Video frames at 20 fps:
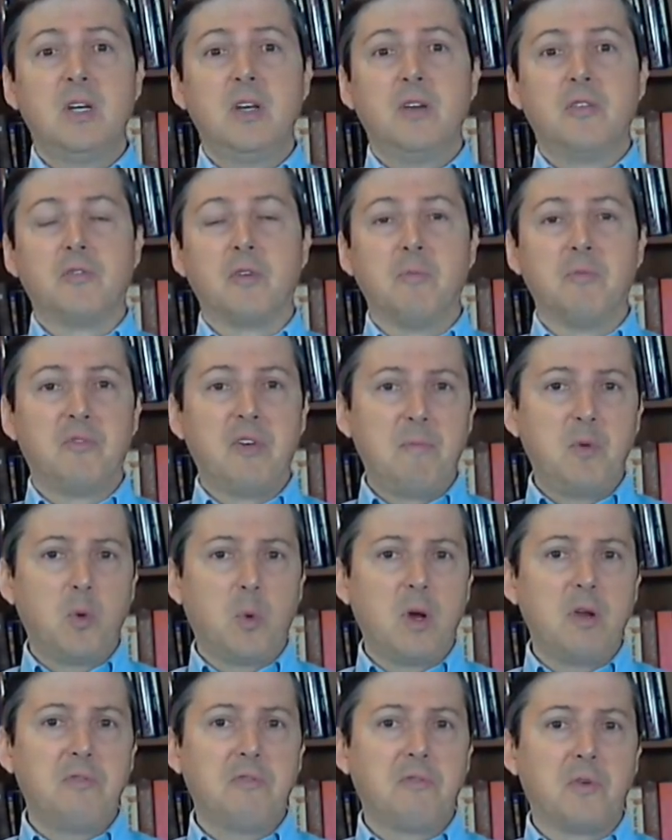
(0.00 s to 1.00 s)
from
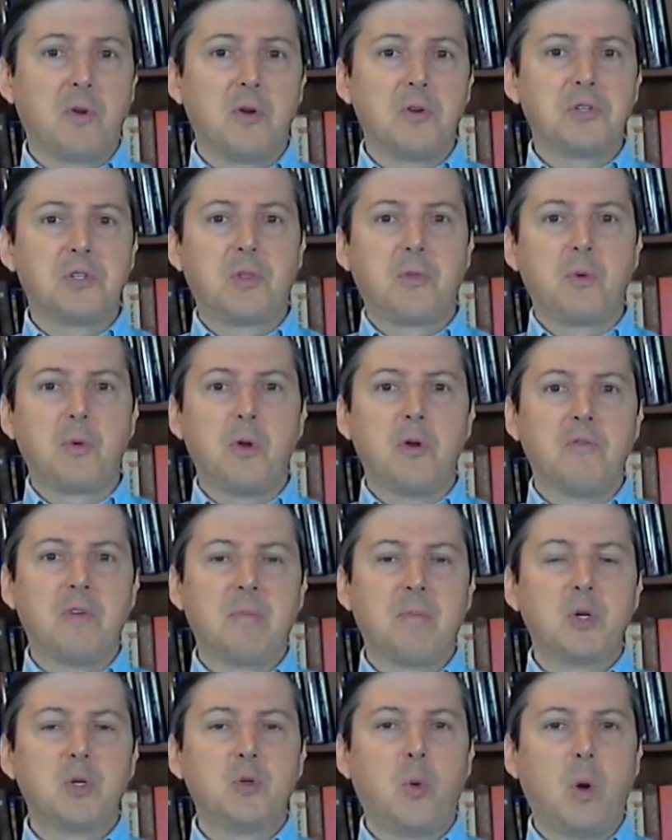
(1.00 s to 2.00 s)
February 1st through
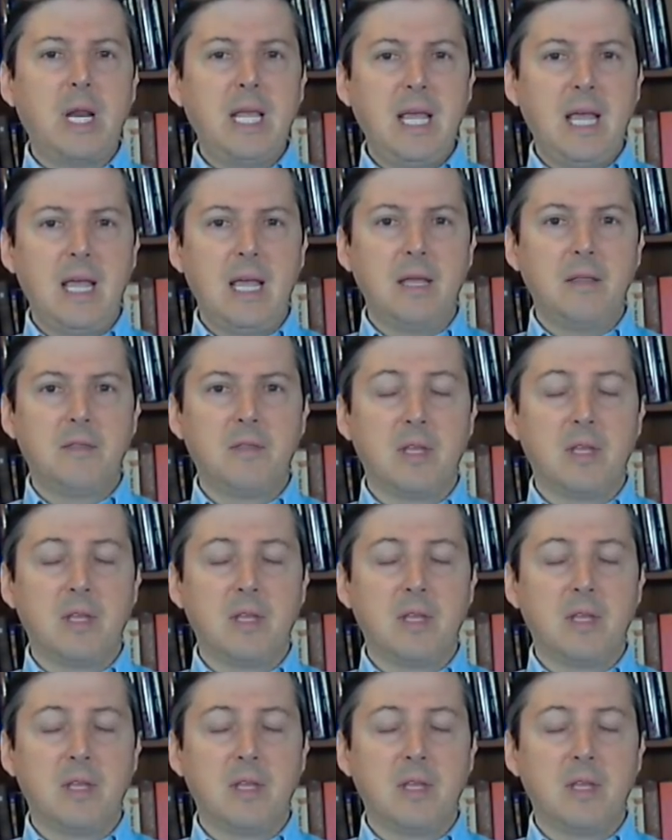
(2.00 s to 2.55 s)
November 28th,